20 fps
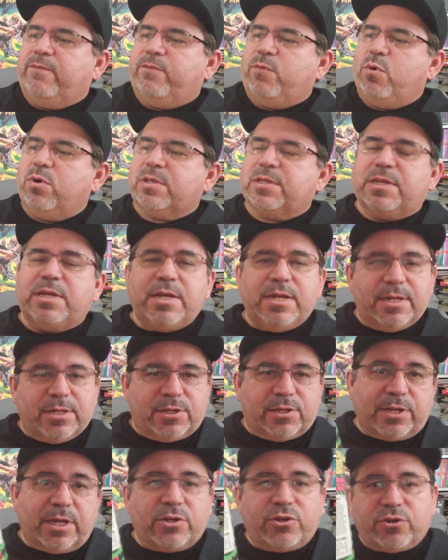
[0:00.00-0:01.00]
14
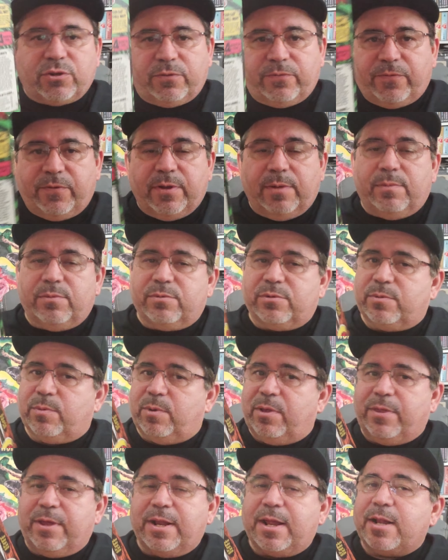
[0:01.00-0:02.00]
essential films.
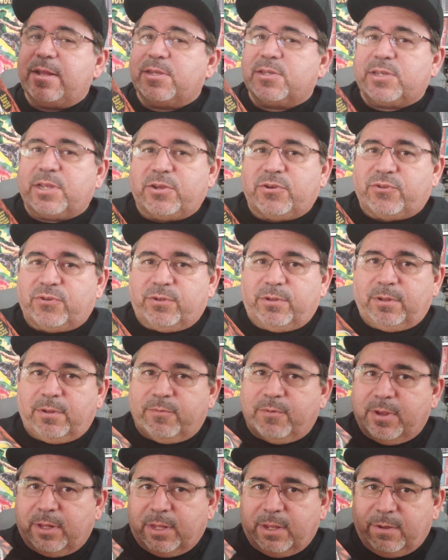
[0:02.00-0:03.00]
Well, they're not essential,
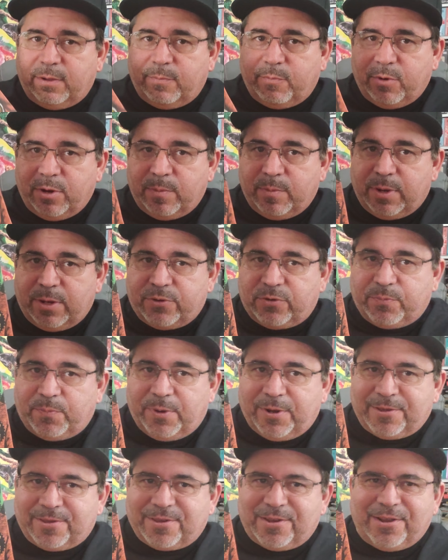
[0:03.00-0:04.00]
really, pretty much,
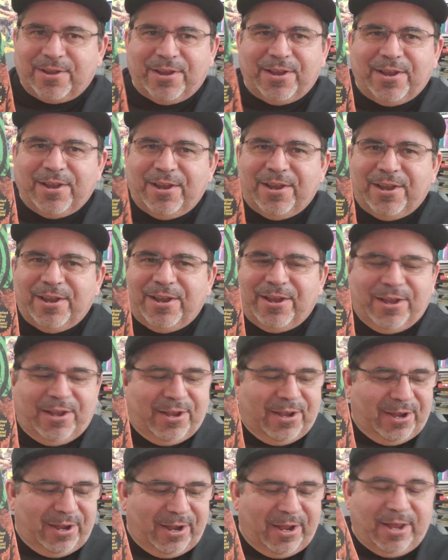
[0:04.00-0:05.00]
but
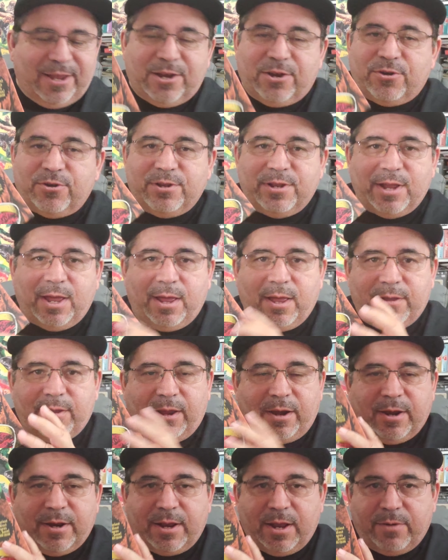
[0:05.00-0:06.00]
I could not
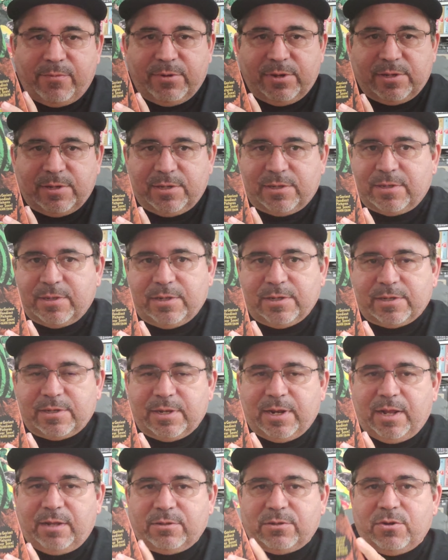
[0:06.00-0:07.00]
I could not resist this,
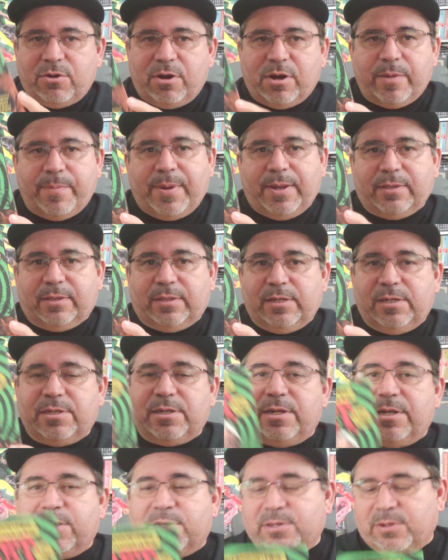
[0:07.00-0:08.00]
and I'll talk about this
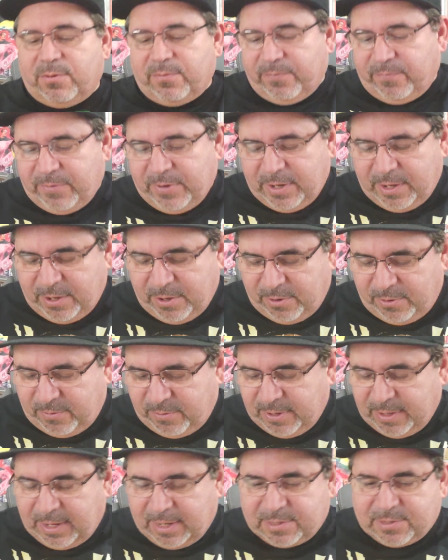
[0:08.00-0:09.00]
in its own video.
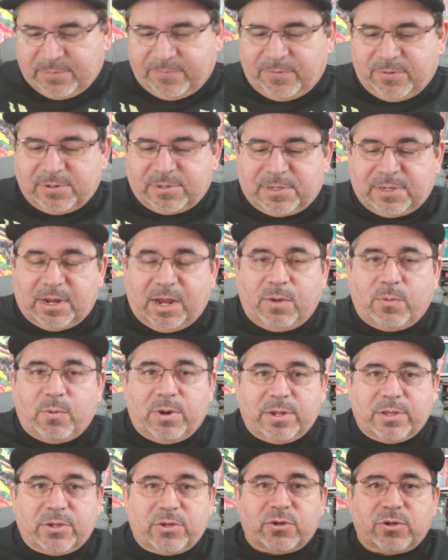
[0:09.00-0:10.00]
That's the first thing I
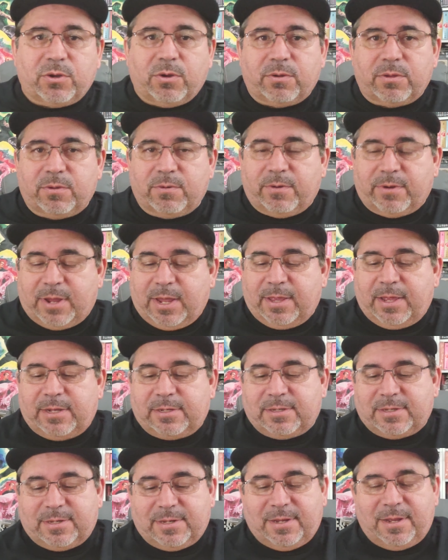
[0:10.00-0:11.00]
wanted to show you. Okay,
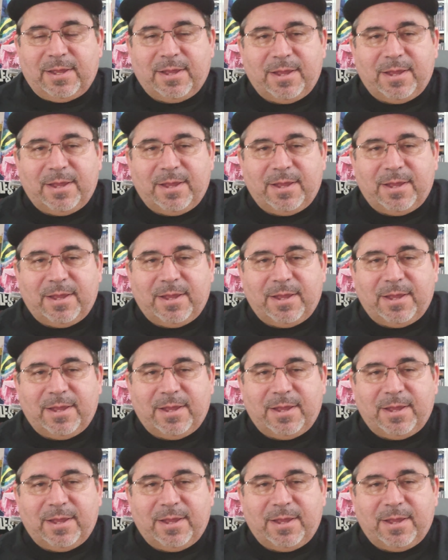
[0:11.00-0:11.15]
that's